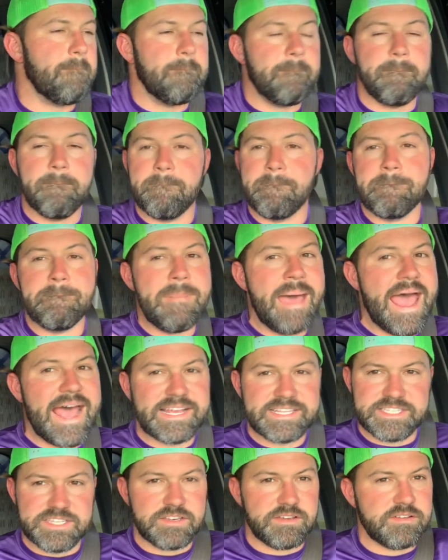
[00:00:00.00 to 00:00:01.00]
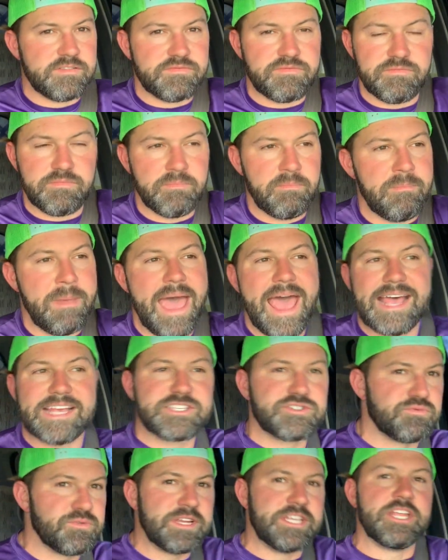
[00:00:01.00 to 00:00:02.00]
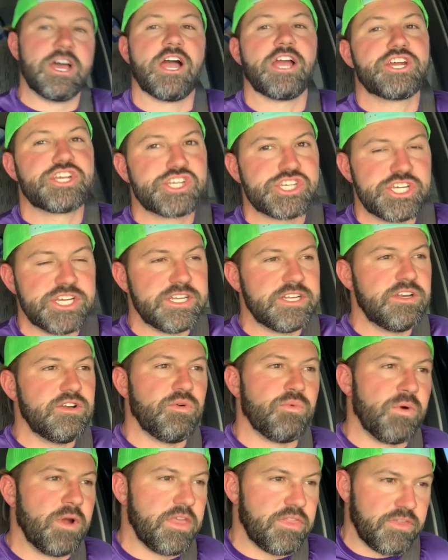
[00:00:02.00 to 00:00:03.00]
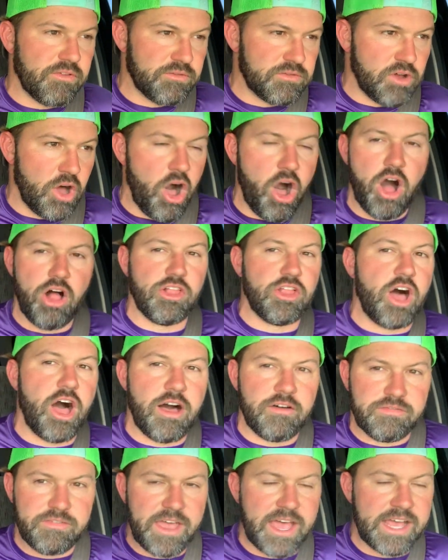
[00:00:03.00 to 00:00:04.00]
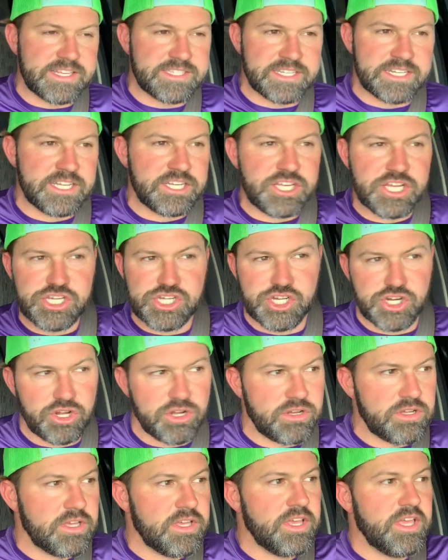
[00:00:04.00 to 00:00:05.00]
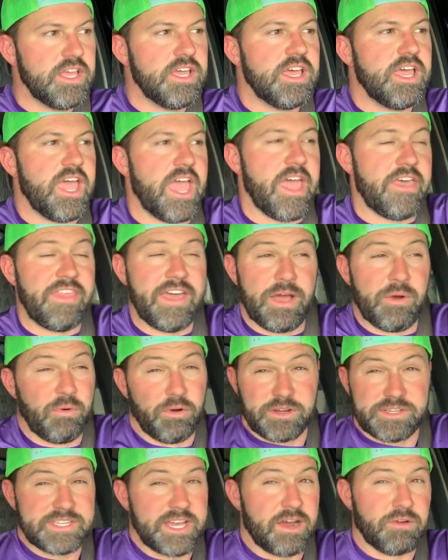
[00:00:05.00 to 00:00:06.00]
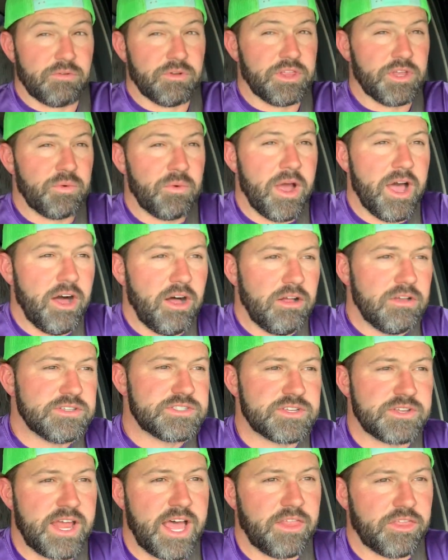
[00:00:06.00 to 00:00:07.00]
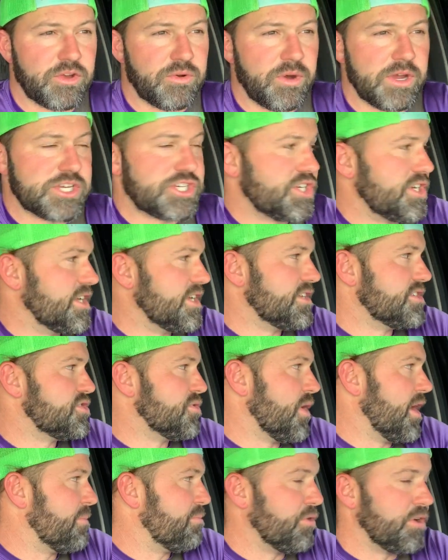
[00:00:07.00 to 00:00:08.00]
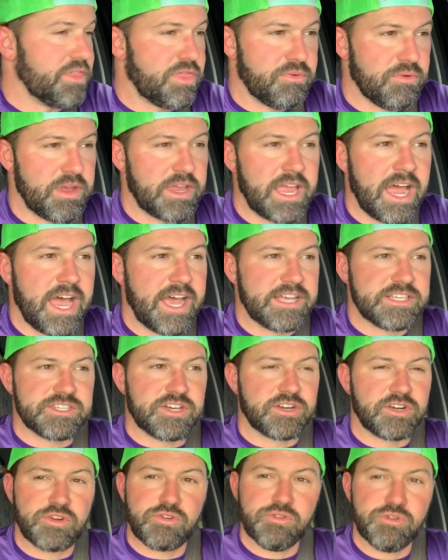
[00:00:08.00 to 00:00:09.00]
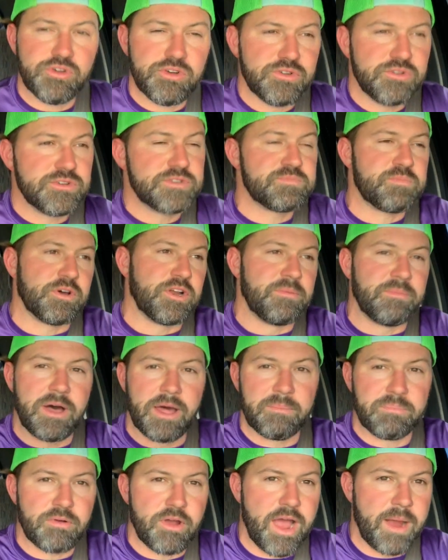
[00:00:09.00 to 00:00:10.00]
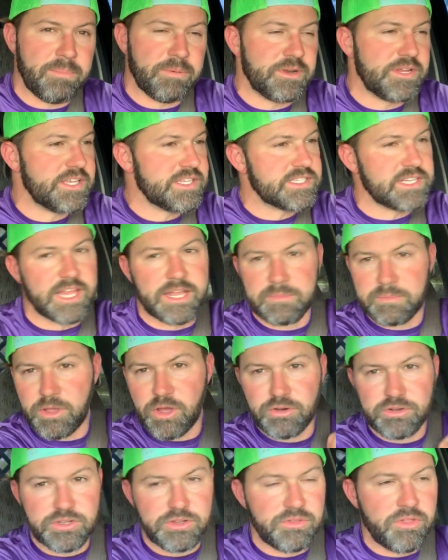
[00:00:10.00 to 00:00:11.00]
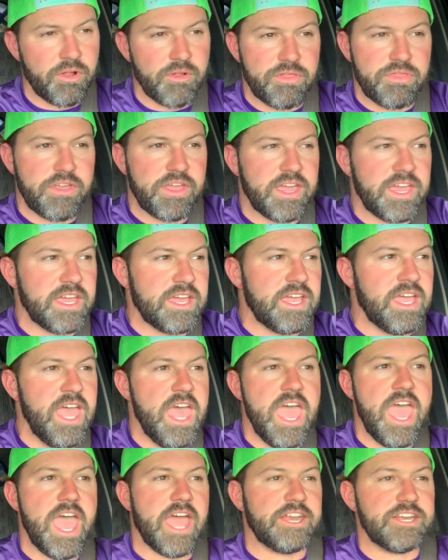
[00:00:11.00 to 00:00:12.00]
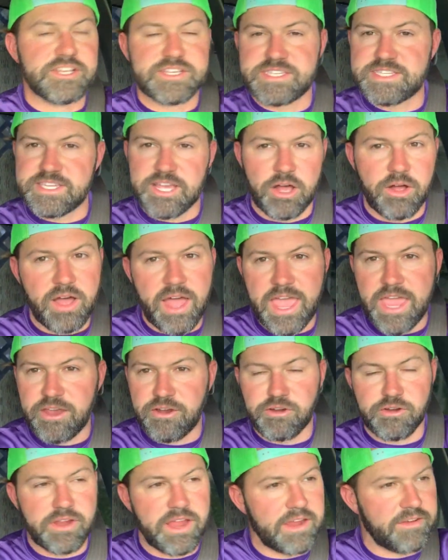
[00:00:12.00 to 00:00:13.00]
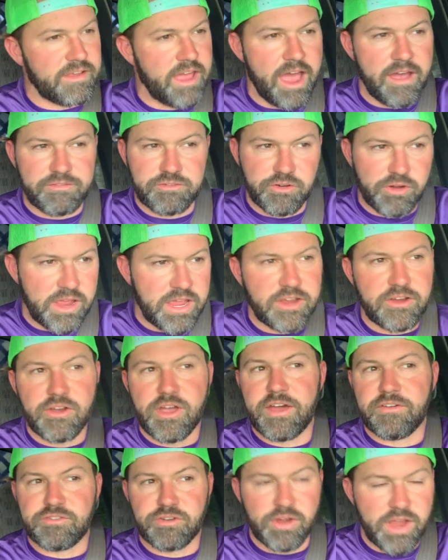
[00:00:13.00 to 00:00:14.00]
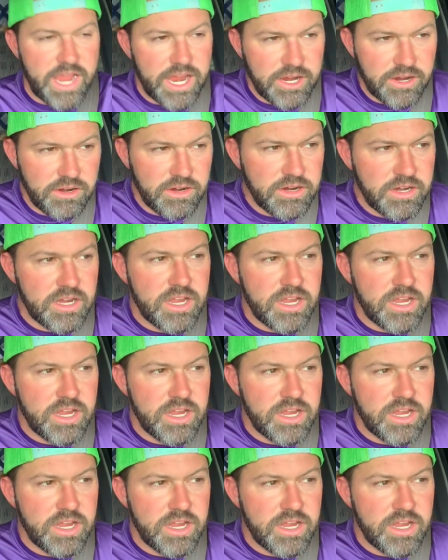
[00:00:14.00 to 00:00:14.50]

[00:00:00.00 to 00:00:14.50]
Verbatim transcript: massive mass reduction with haul off as an additional and that works out really well. So now the question is, do I put three guys on crews, put them on properties, let them go do their thing, and just sell acre after acre after acre?